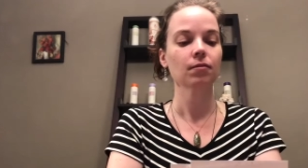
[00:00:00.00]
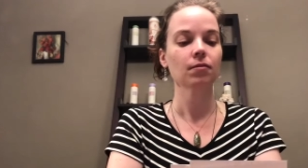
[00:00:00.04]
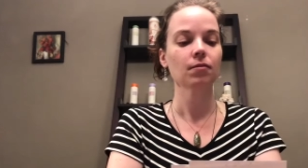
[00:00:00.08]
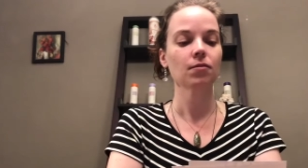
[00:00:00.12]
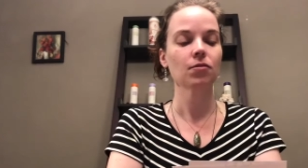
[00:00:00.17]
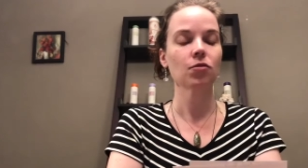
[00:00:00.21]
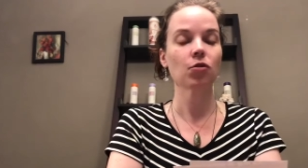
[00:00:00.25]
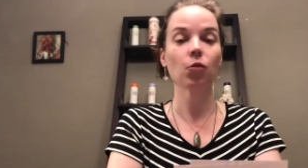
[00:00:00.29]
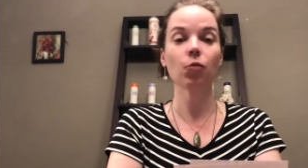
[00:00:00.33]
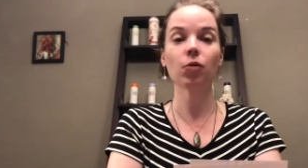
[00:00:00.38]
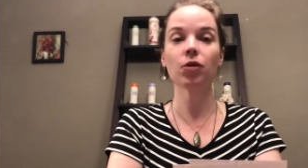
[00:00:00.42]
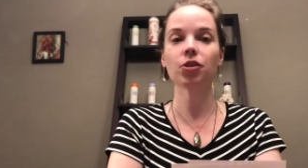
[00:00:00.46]

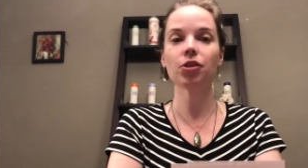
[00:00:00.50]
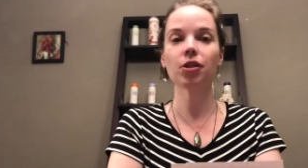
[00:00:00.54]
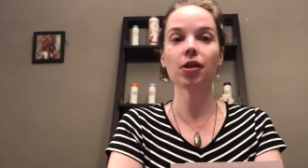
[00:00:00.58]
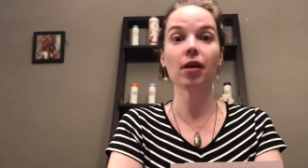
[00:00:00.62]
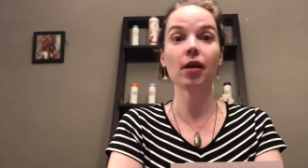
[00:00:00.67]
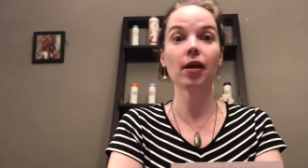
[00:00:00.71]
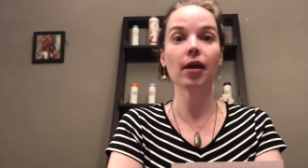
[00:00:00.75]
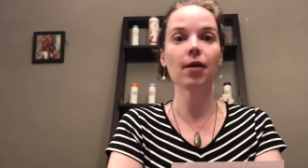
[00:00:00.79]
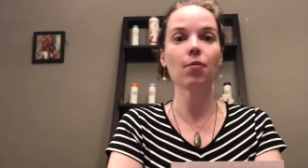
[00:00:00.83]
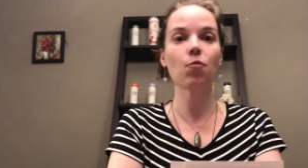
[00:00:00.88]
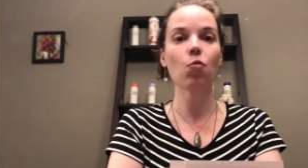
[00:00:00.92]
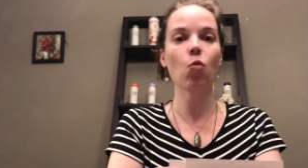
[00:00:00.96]
So I want you to
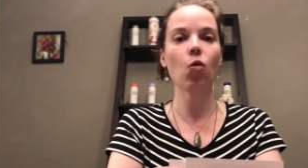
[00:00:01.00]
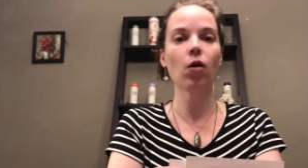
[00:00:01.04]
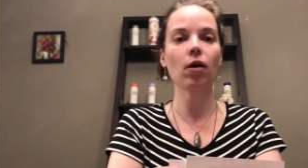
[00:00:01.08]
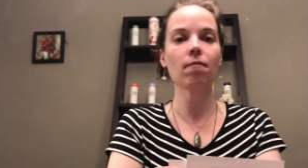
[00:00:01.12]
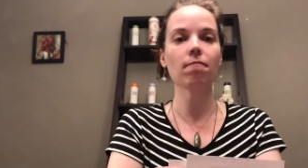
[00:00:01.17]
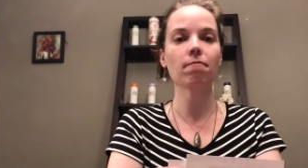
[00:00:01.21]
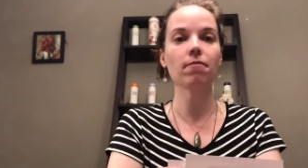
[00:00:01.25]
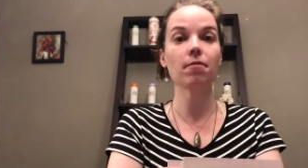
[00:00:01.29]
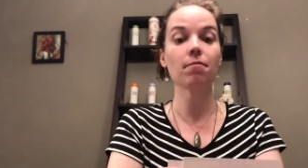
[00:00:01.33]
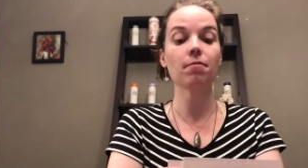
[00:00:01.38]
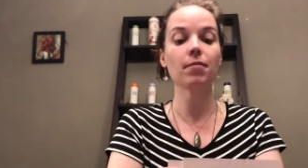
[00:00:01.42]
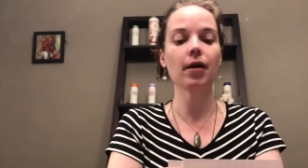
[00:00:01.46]
name one
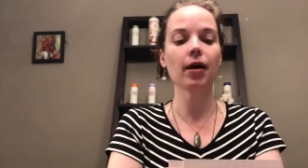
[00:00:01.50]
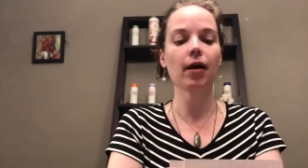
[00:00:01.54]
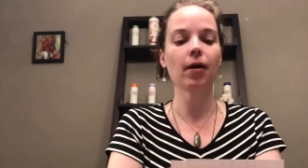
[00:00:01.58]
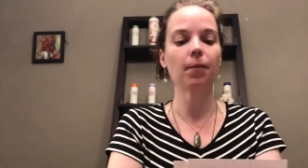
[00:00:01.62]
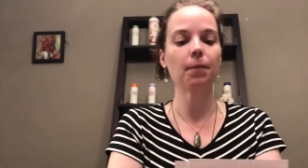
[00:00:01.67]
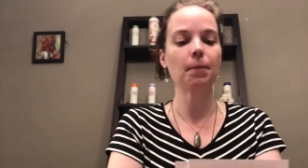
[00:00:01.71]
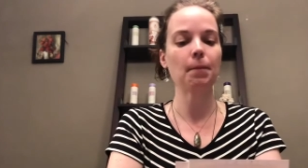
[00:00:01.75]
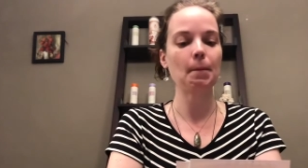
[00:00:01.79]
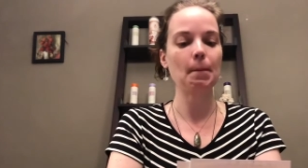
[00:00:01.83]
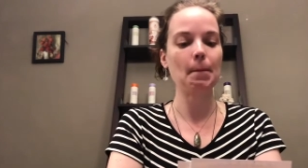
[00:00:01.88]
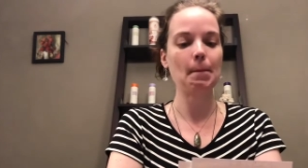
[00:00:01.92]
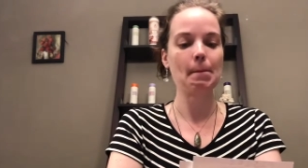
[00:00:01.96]
of them now
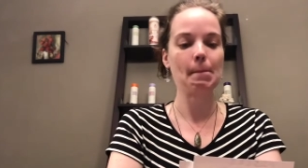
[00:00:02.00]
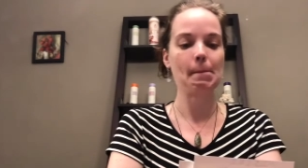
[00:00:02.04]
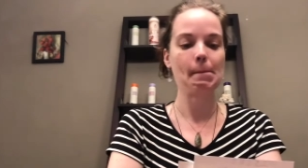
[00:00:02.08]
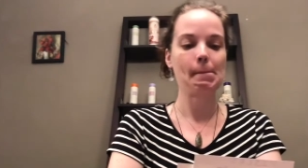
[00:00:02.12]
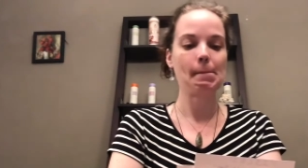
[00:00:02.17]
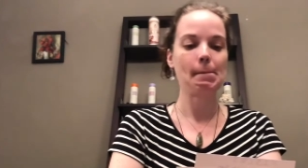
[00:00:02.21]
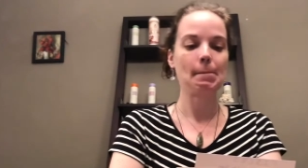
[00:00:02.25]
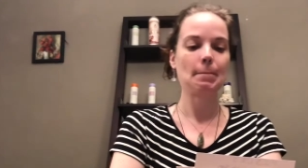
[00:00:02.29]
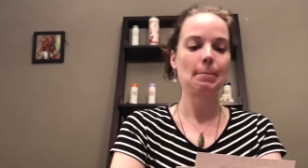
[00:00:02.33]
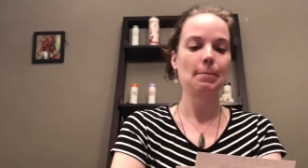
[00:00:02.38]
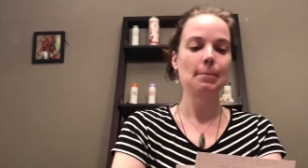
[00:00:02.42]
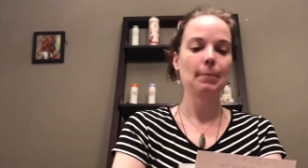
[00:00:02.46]

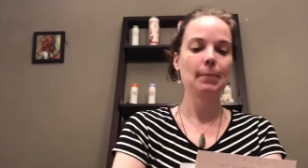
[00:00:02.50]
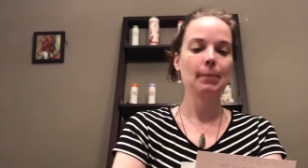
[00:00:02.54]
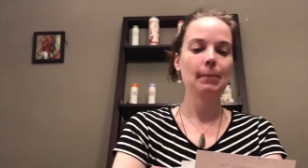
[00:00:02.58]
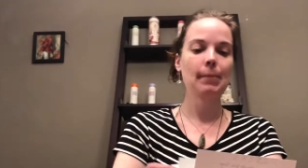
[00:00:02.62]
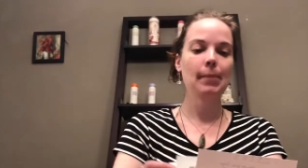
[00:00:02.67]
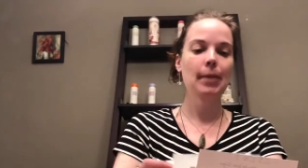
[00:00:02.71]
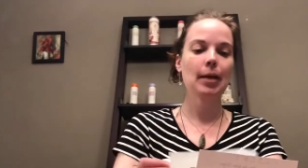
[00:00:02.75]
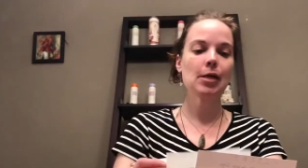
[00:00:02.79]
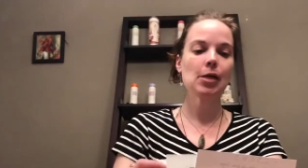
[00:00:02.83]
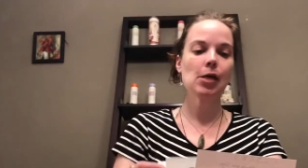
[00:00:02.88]
in